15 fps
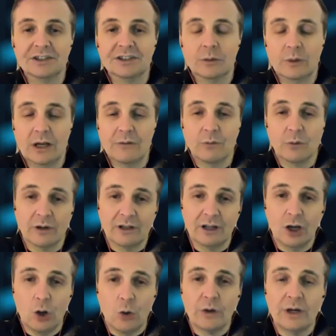So therefore, the
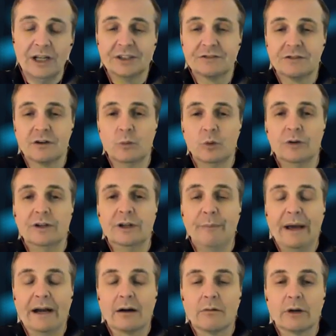lower it is from 1, the
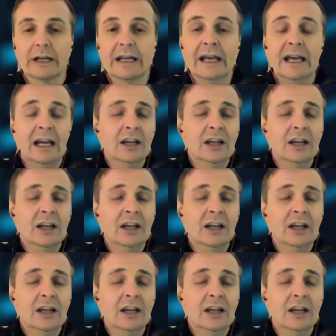better, right?